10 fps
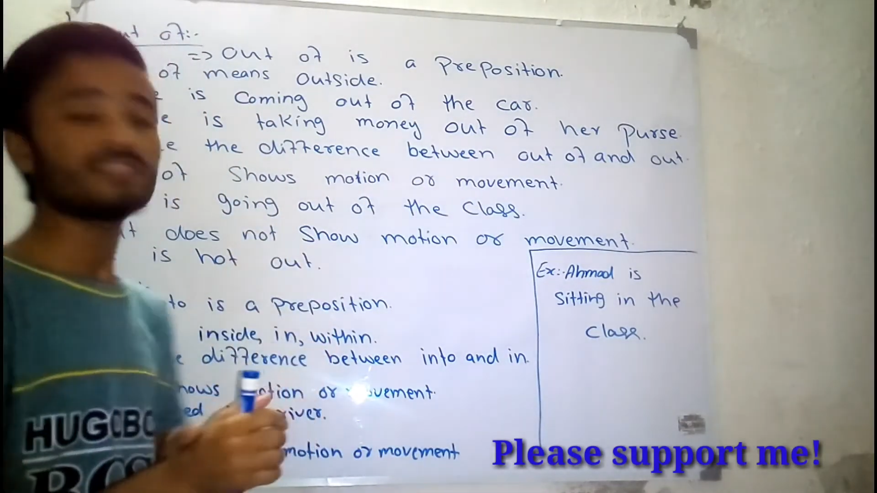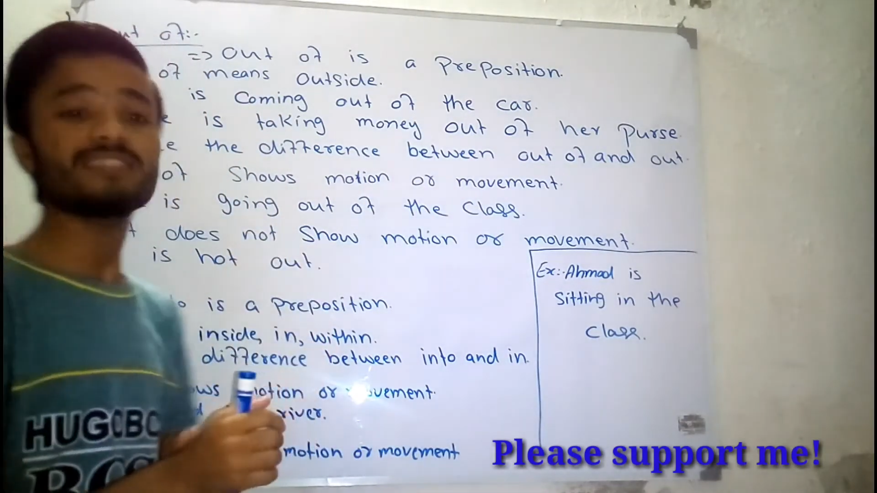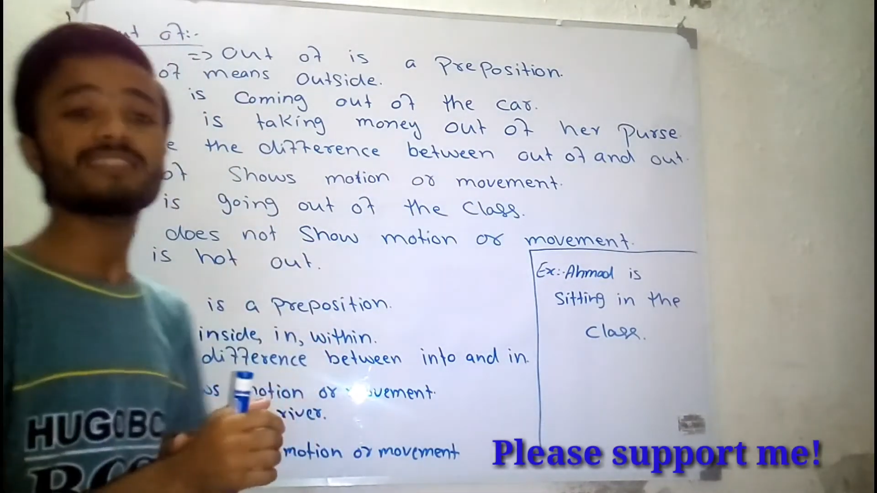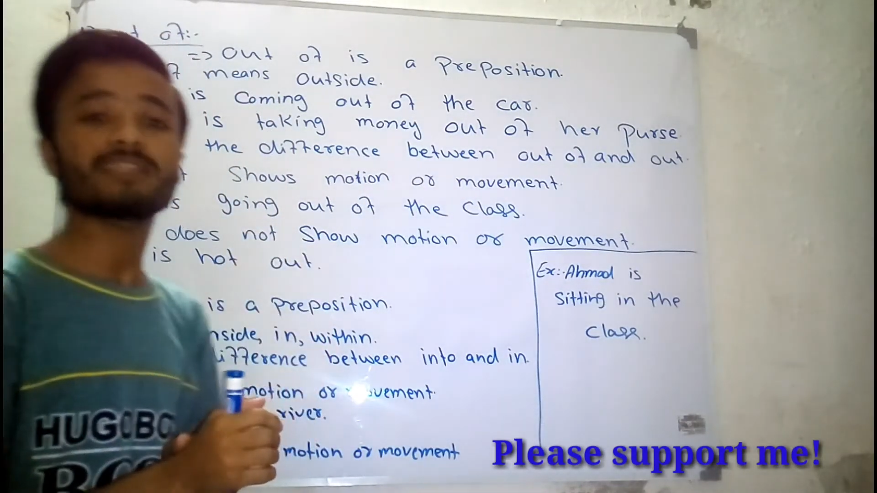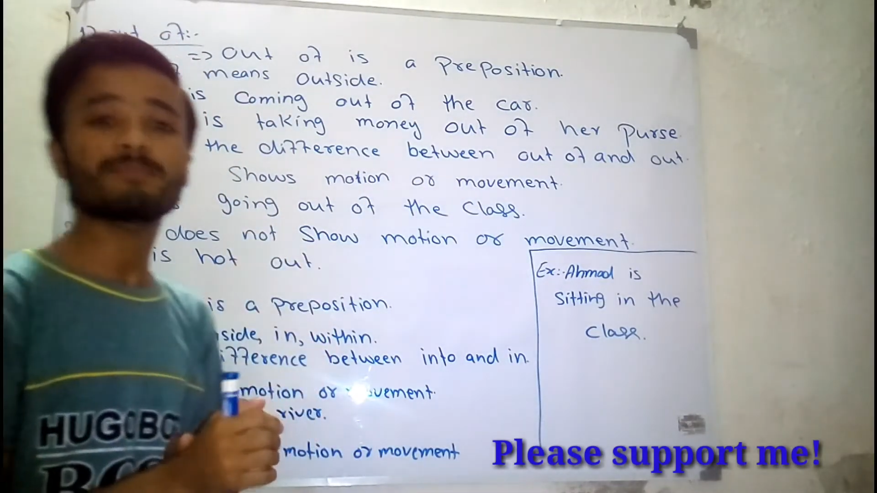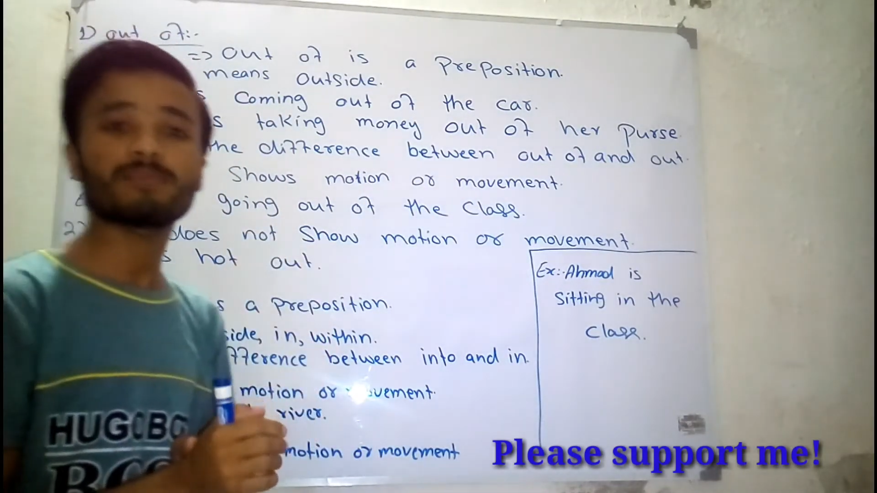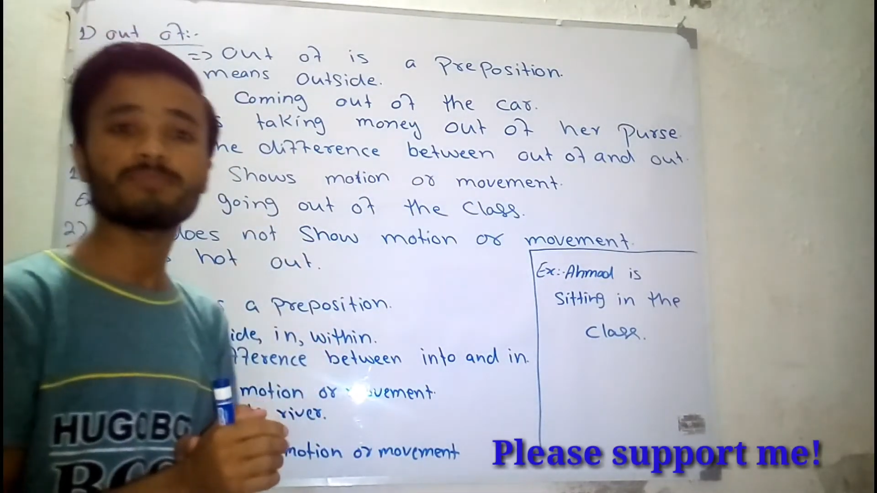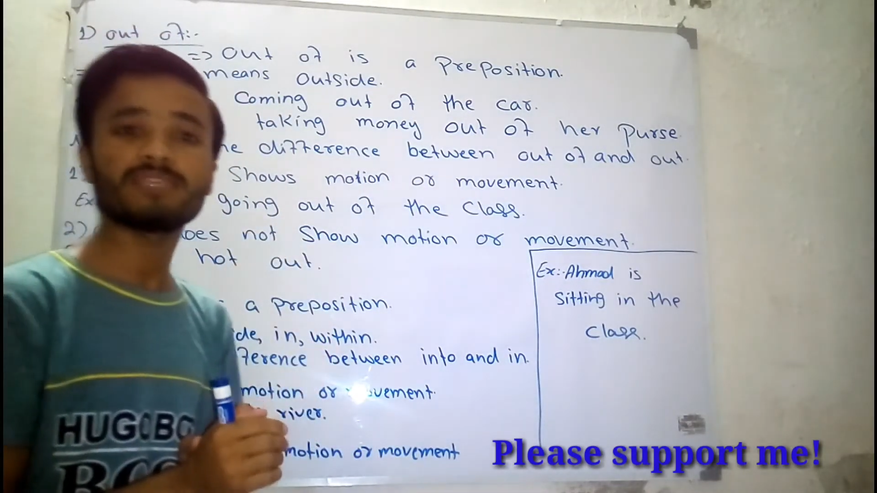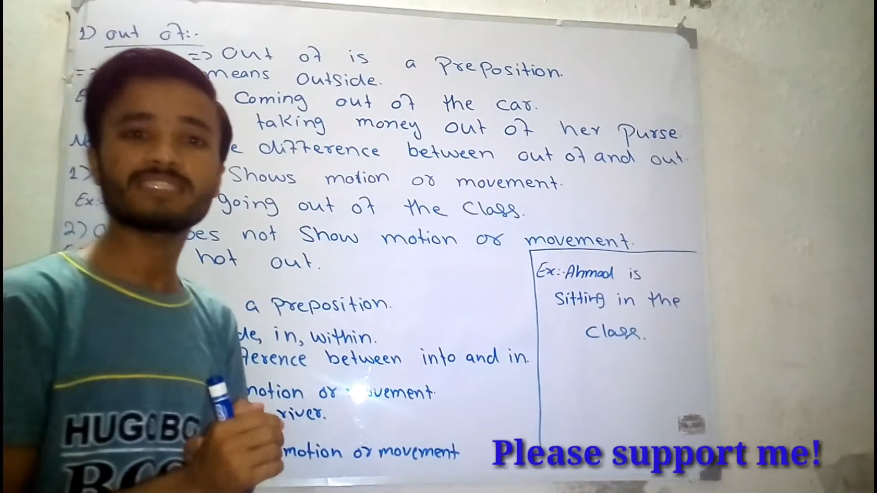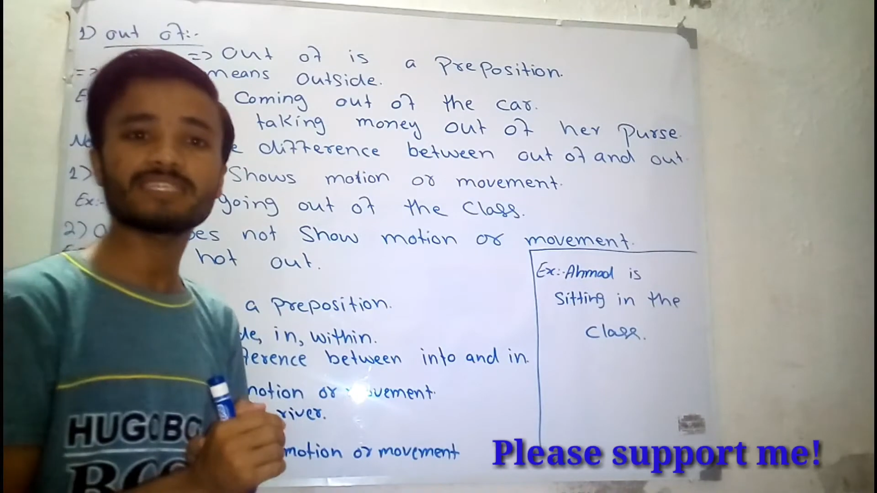This example
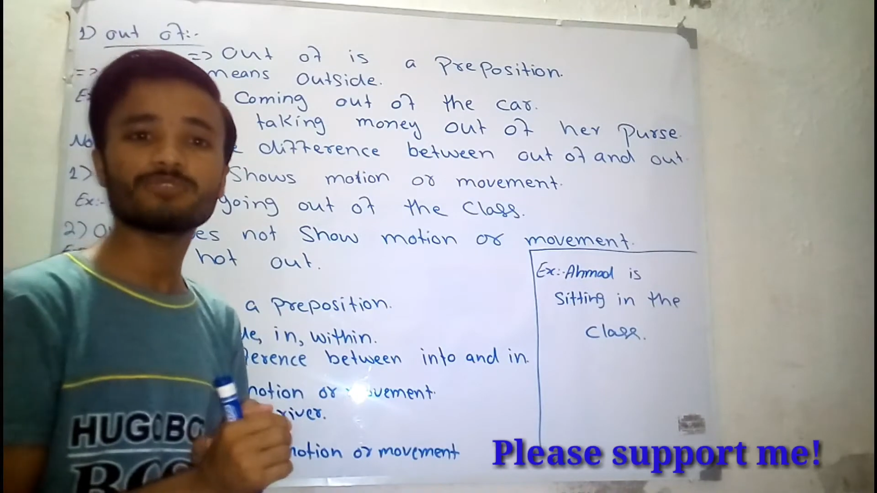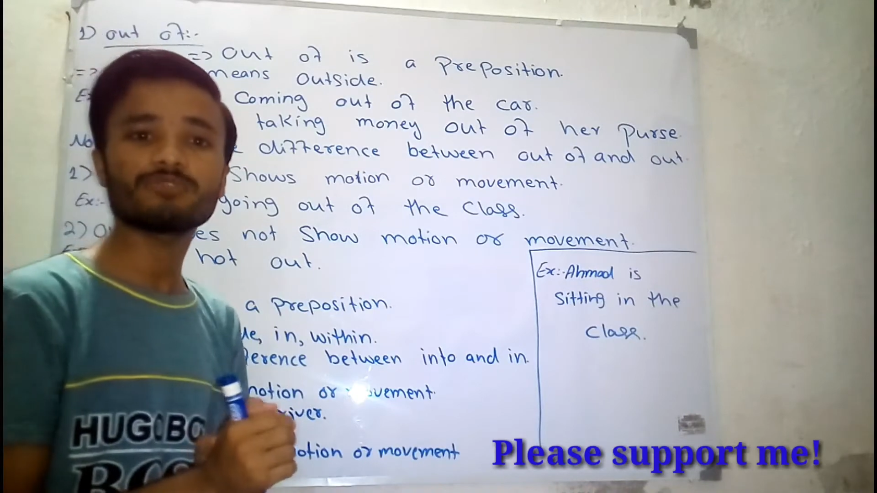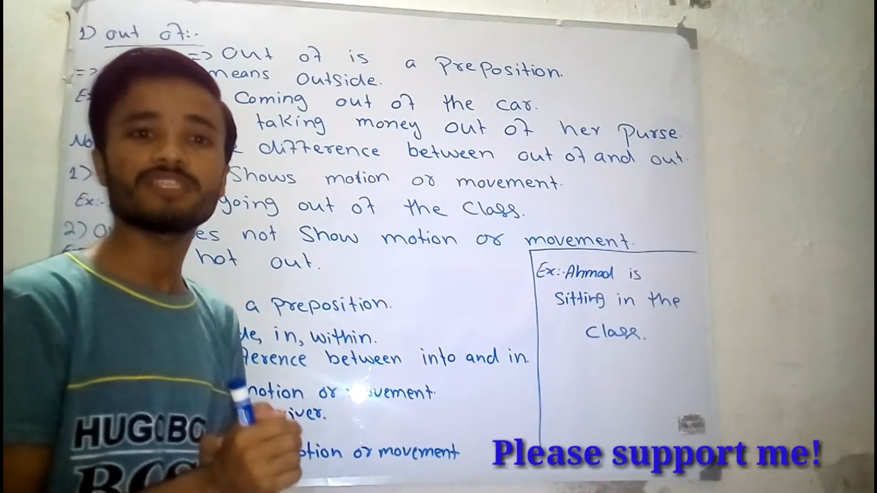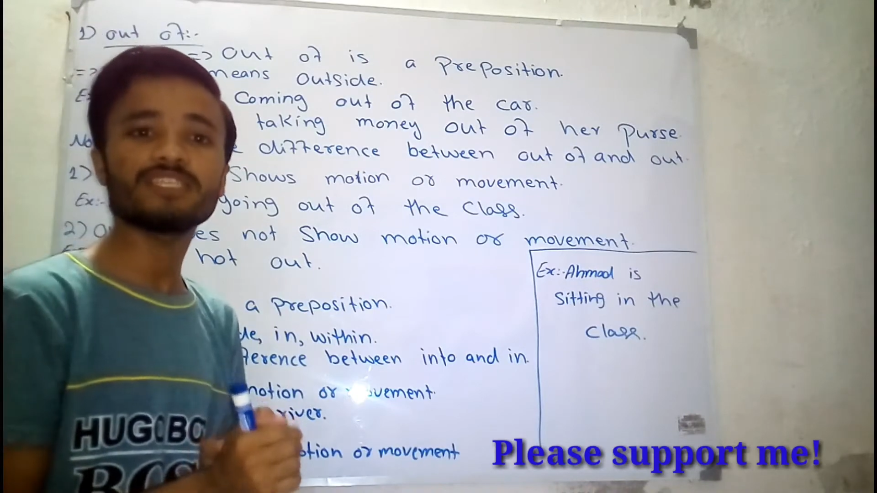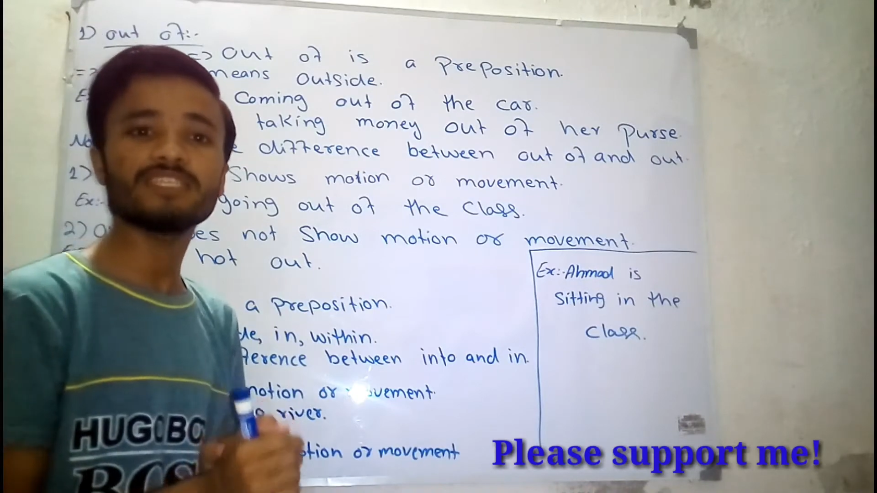means that he